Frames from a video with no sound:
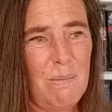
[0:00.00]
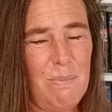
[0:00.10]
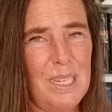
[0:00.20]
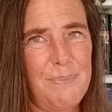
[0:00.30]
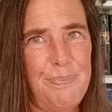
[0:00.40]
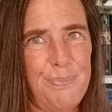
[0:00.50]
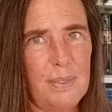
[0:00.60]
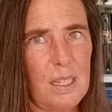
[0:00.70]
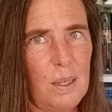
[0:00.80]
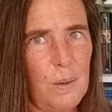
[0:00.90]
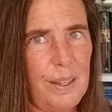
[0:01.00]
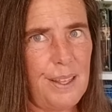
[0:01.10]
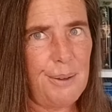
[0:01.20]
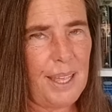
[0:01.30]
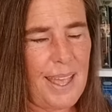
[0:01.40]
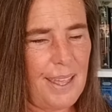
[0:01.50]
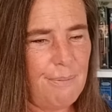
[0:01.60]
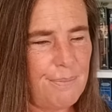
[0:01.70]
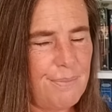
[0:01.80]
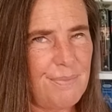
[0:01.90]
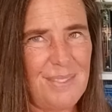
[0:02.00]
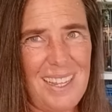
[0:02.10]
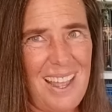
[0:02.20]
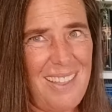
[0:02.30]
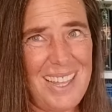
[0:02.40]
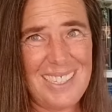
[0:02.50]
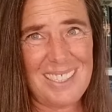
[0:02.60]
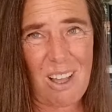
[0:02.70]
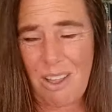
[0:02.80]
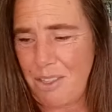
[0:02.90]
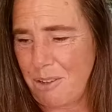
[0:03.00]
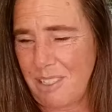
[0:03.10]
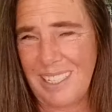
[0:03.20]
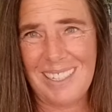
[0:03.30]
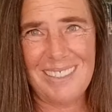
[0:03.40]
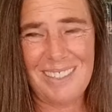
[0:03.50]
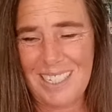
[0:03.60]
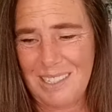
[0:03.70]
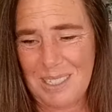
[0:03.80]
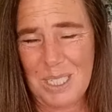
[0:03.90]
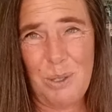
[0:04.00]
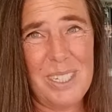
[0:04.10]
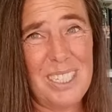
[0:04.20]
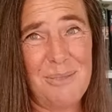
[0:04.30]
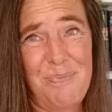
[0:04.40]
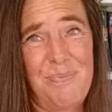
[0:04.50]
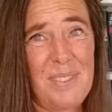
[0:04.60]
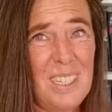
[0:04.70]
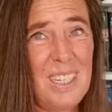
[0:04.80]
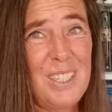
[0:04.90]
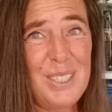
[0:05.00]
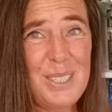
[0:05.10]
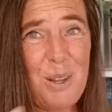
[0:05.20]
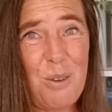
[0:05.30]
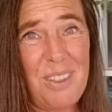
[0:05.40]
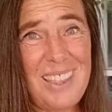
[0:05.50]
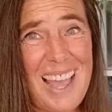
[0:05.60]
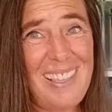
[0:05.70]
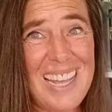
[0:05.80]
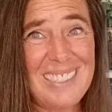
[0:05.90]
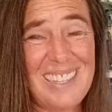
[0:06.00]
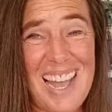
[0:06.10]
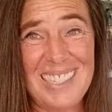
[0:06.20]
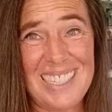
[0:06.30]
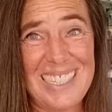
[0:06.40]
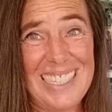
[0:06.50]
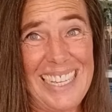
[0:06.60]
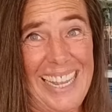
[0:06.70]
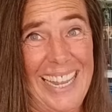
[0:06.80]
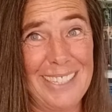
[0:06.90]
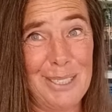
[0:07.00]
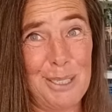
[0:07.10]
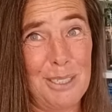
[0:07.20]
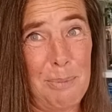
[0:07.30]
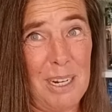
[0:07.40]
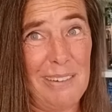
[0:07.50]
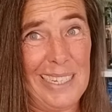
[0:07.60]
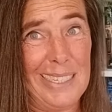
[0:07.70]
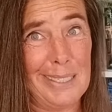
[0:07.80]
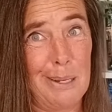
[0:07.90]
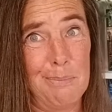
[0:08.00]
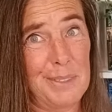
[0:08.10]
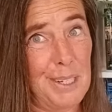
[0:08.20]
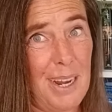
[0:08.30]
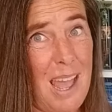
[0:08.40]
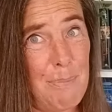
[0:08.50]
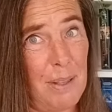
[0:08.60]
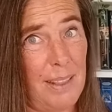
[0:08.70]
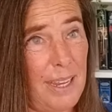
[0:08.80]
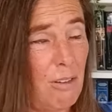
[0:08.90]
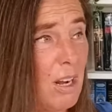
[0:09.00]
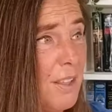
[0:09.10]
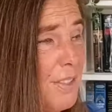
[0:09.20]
But, okay. That's all there is to it. So that last class is canceled. Apparently something's going to happen later on